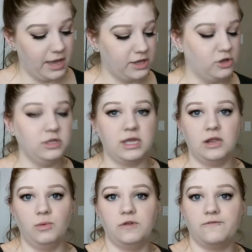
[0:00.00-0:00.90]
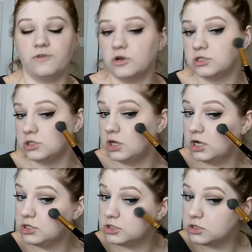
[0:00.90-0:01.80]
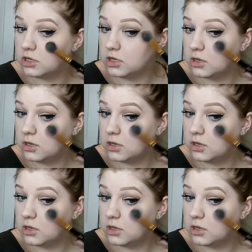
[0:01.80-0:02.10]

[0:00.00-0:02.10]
I couldn't get it when it first launched